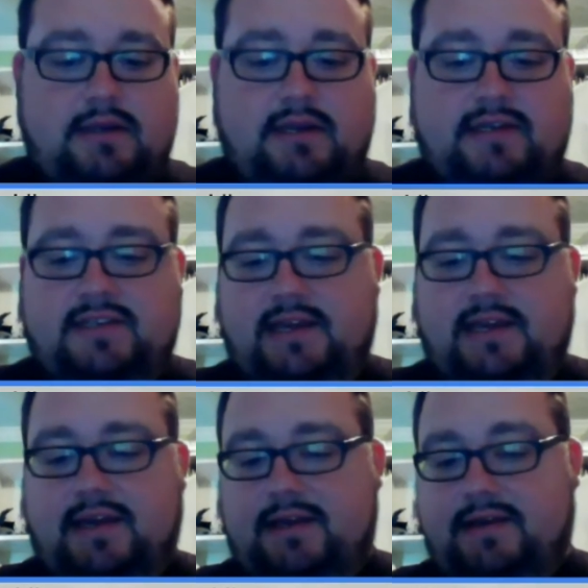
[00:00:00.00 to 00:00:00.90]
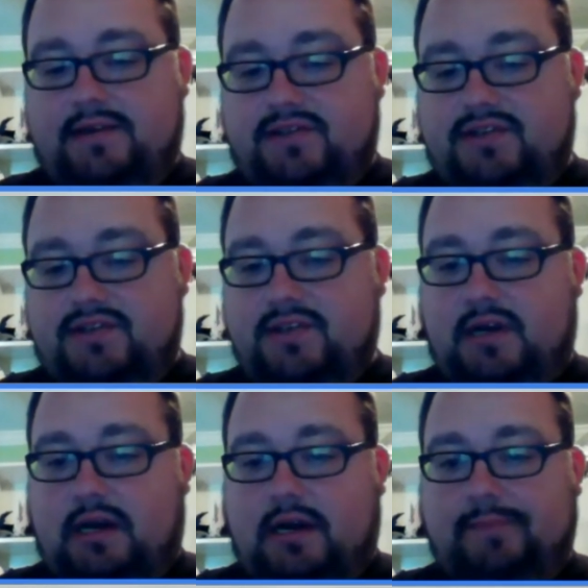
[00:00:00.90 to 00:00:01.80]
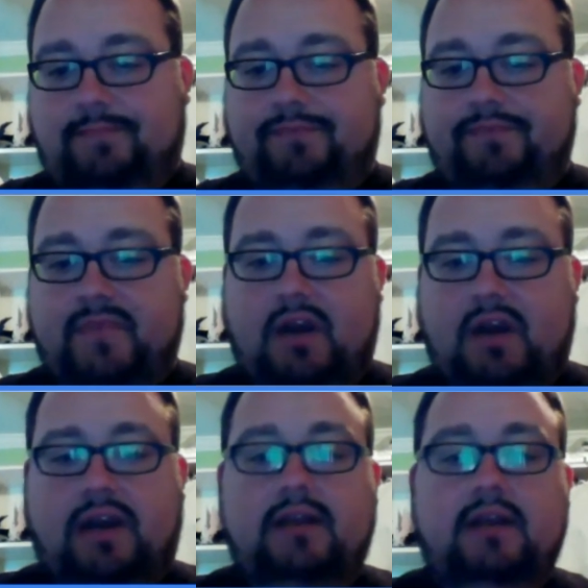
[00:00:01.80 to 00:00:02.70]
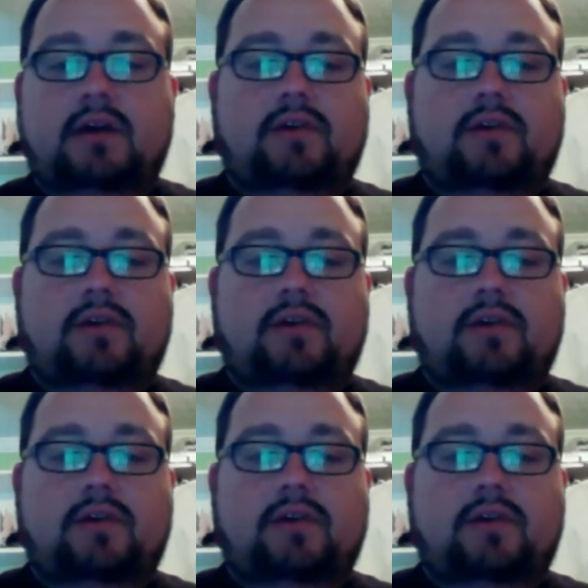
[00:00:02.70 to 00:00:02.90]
the next thing is all right.